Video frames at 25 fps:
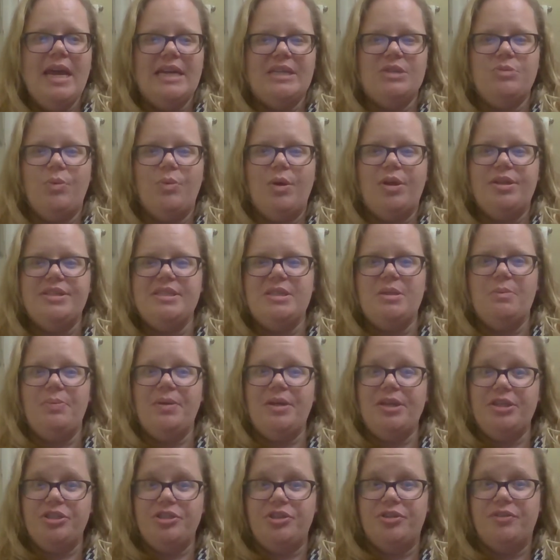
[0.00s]
as well as the
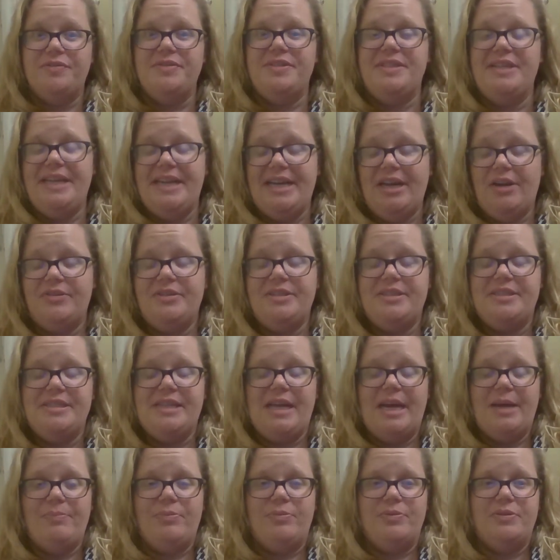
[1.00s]
picture of sending out
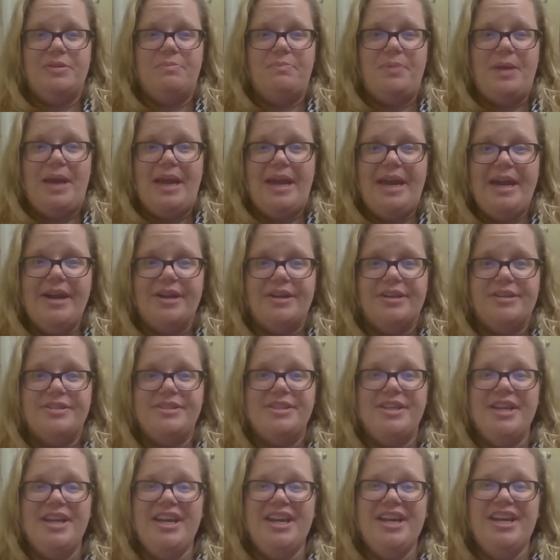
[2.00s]
disciples in pairs,